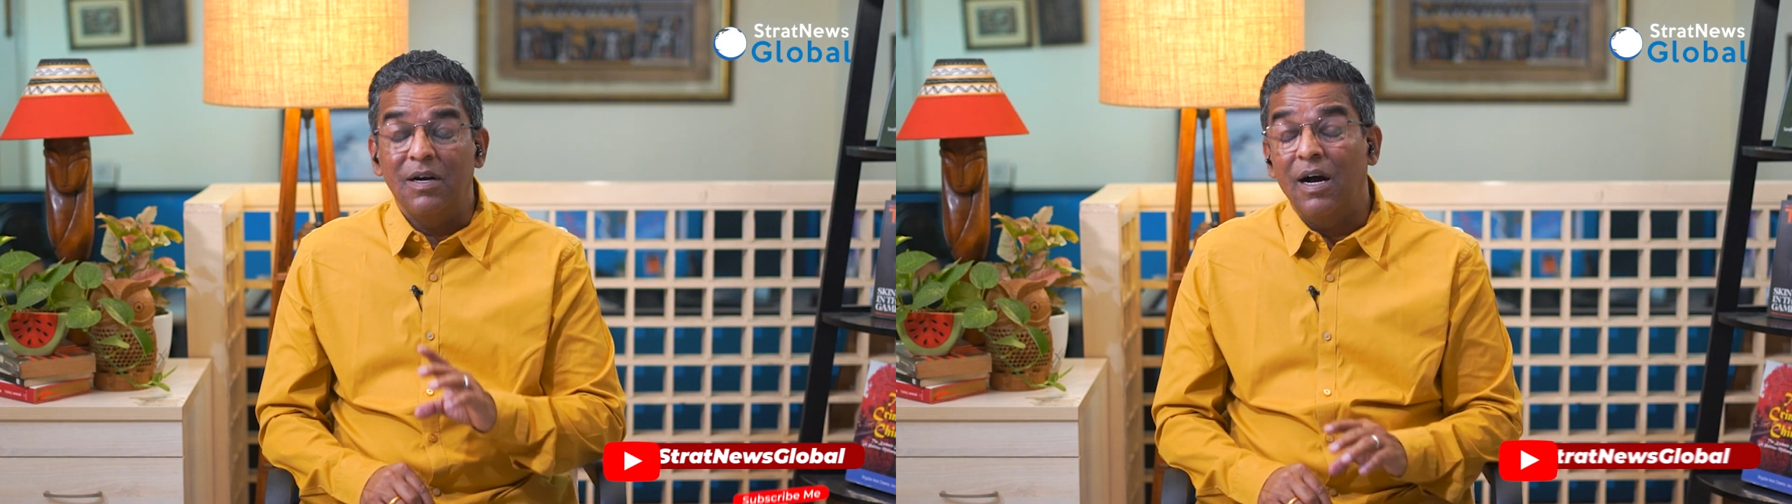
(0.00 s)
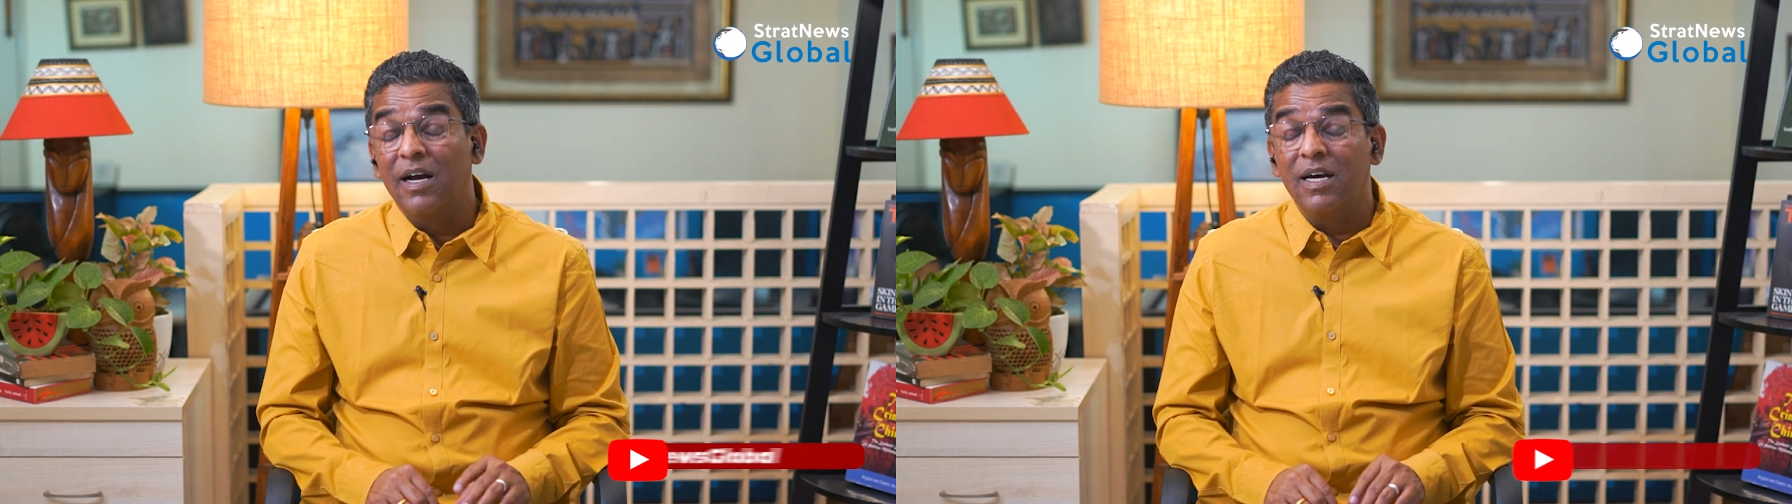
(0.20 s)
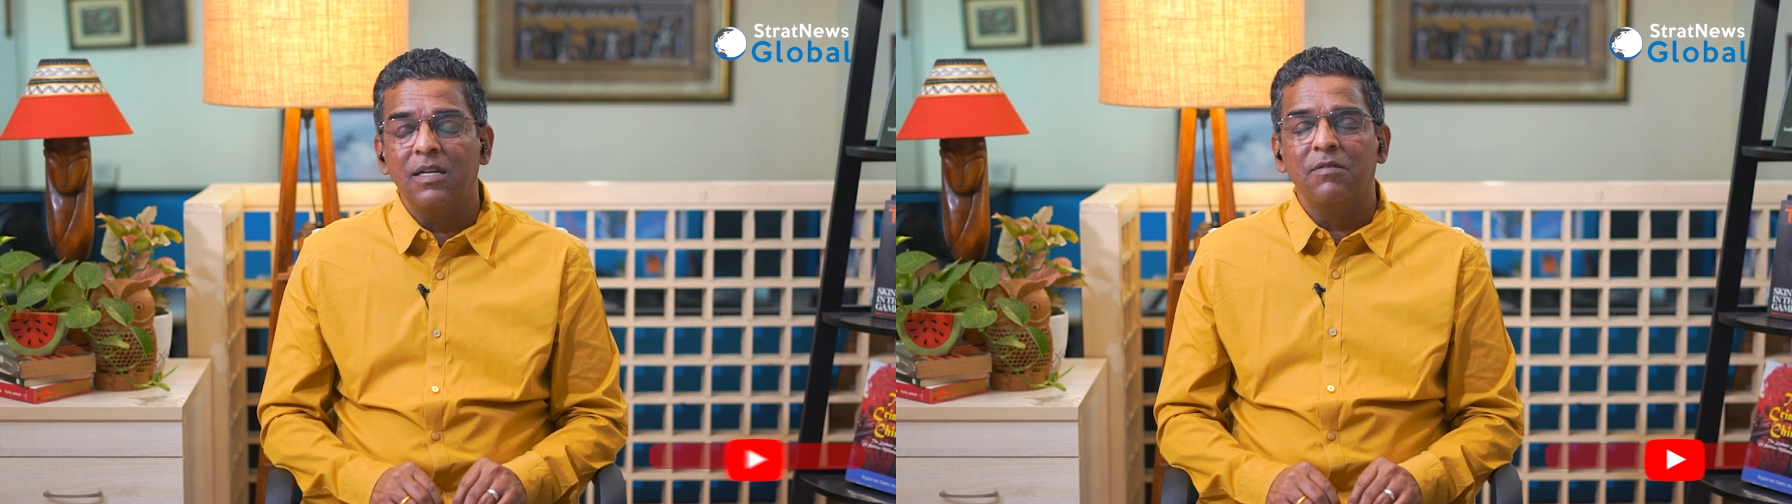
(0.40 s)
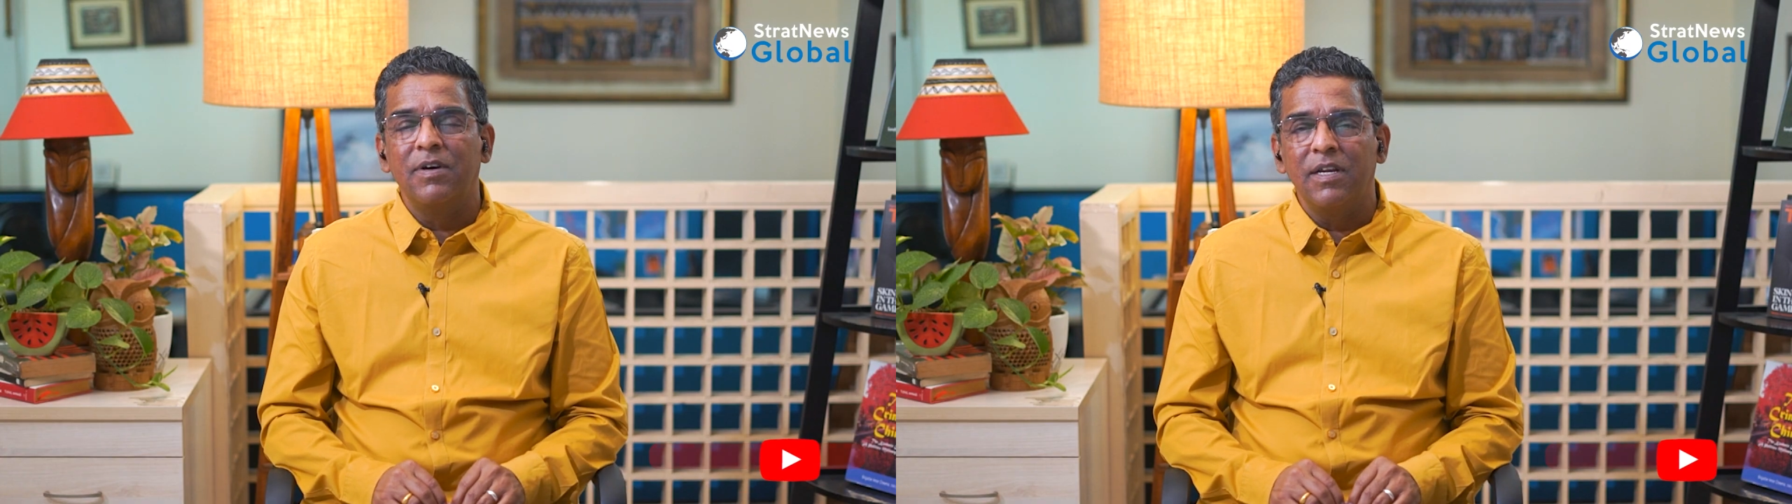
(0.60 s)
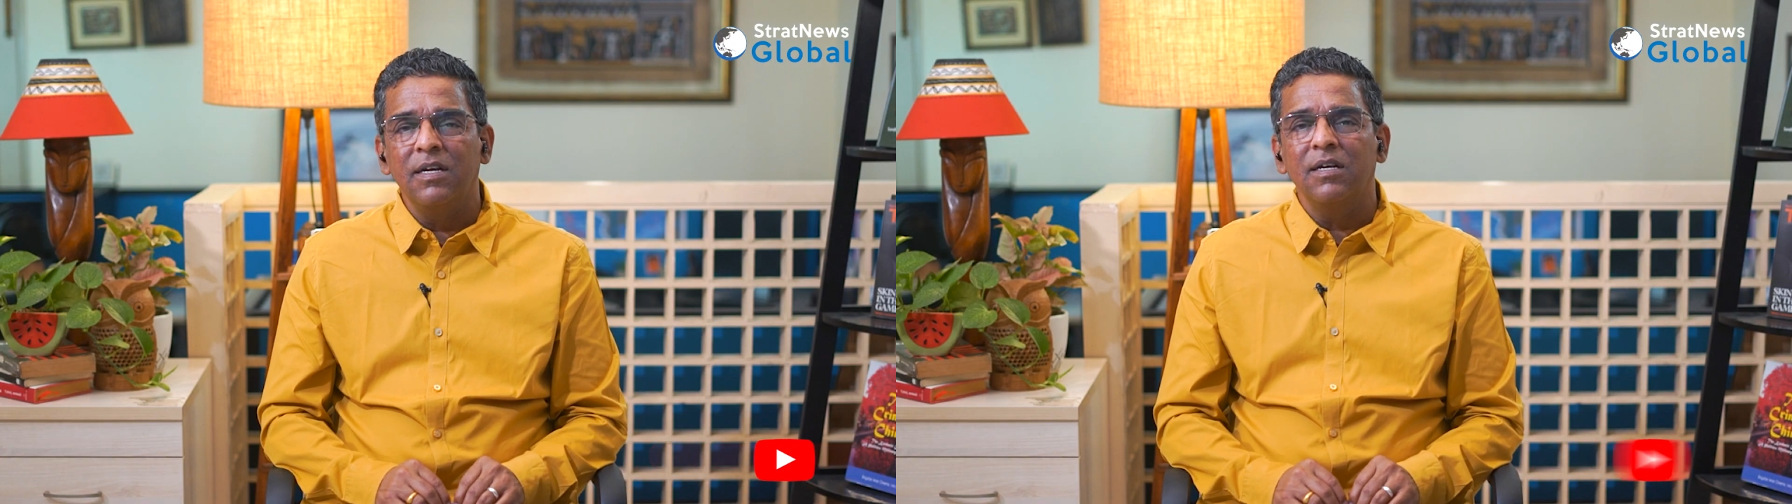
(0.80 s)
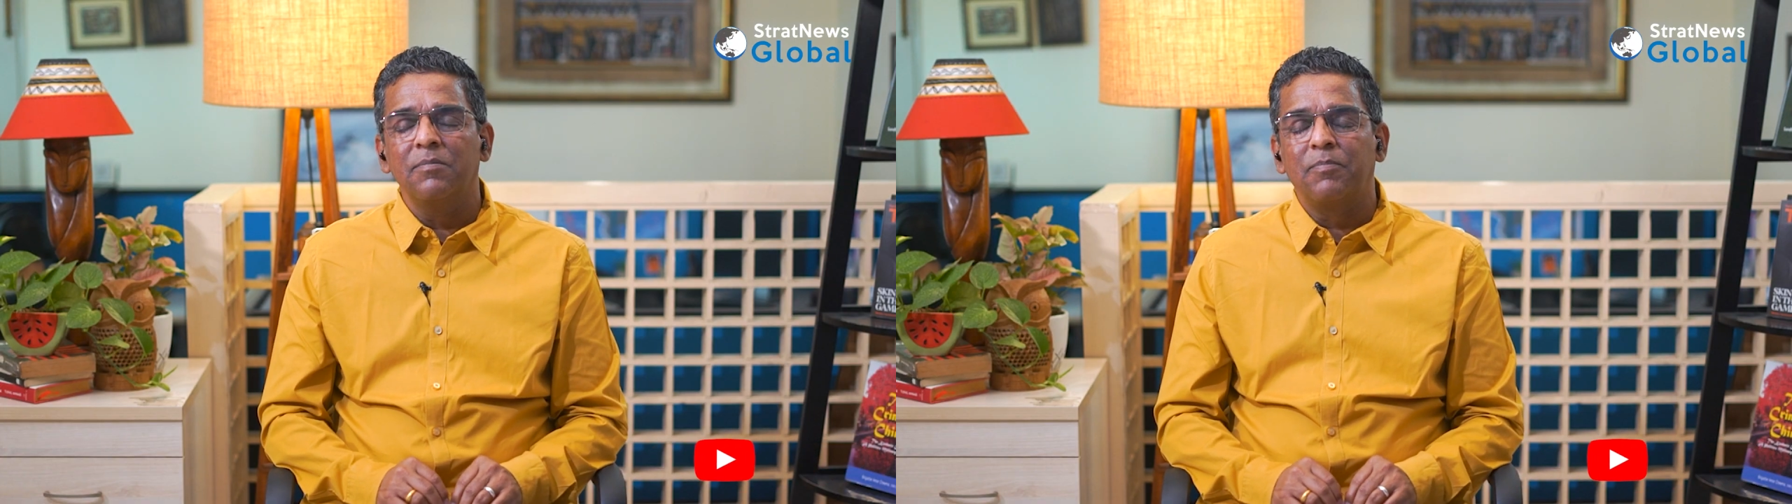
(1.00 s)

Again, a very